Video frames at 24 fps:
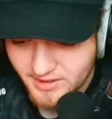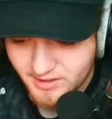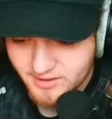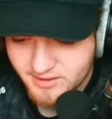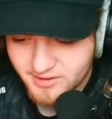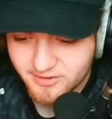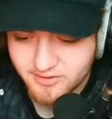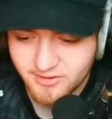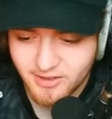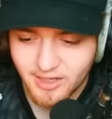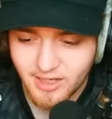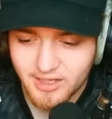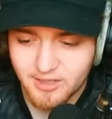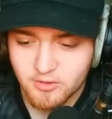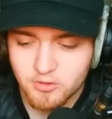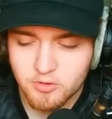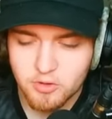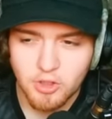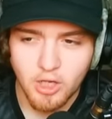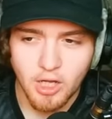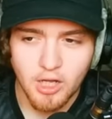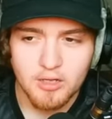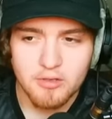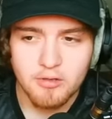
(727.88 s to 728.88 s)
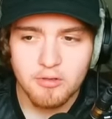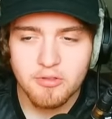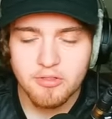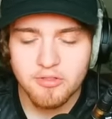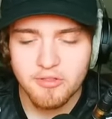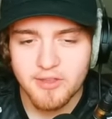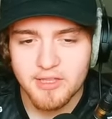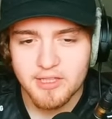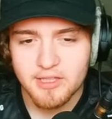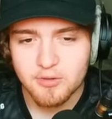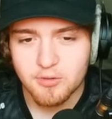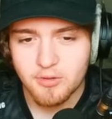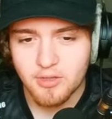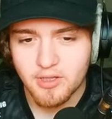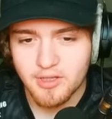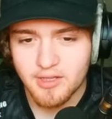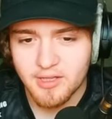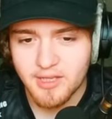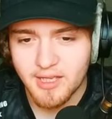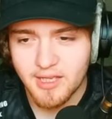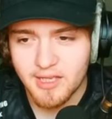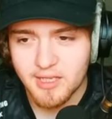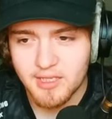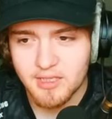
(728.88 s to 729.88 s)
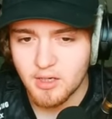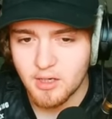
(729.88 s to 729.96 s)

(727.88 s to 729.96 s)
Because I don't, I don't think you can get